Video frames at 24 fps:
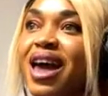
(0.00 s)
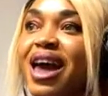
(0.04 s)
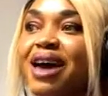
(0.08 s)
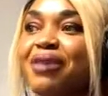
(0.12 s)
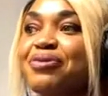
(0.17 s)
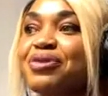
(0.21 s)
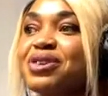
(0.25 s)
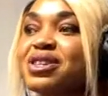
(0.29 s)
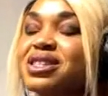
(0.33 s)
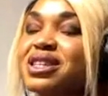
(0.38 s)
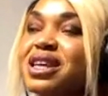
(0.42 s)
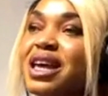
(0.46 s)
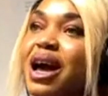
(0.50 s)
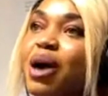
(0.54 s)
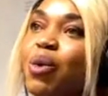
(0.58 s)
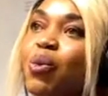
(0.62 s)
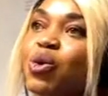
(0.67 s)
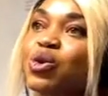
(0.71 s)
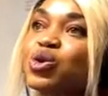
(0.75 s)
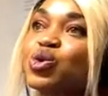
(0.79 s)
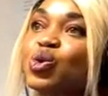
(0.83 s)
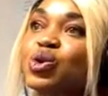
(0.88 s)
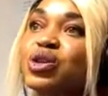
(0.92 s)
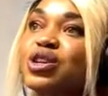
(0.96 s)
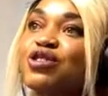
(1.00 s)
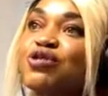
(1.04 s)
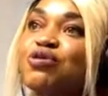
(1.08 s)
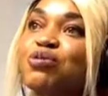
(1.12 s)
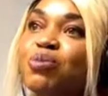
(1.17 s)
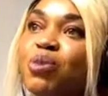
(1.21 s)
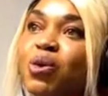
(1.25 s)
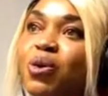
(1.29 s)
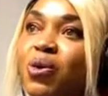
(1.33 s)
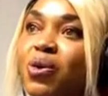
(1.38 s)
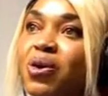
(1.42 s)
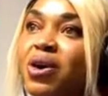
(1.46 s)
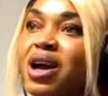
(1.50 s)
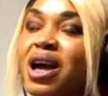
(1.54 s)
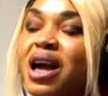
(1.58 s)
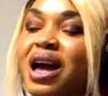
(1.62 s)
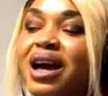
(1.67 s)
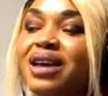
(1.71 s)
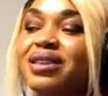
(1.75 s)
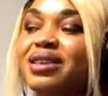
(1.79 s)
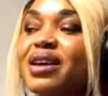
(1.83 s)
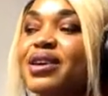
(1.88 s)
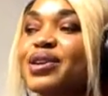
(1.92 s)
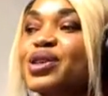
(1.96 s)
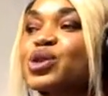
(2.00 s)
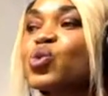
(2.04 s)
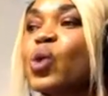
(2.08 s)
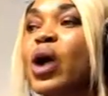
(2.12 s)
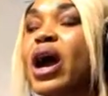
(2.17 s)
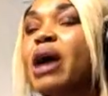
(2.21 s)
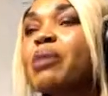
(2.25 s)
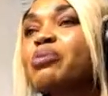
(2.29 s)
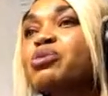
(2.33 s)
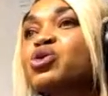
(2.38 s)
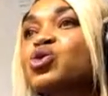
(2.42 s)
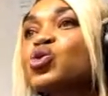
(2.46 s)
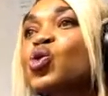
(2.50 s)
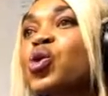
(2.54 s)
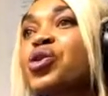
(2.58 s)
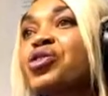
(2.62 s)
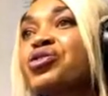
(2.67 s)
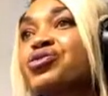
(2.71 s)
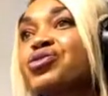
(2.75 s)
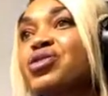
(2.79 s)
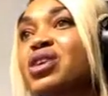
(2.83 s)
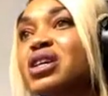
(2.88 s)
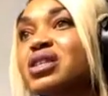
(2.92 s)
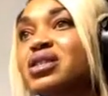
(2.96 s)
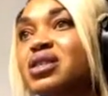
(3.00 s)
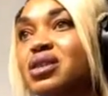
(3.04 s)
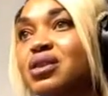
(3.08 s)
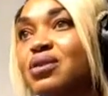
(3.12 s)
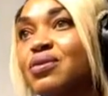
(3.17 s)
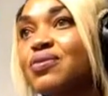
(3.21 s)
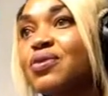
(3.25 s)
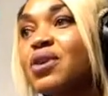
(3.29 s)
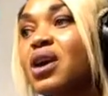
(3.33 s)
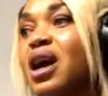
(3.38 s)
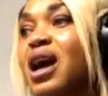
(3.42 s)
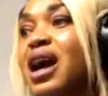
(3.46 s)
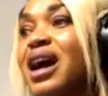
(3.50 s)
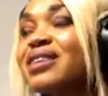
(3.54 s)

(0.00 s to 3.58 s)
Every day I want to give more. And that is why I'm so creative.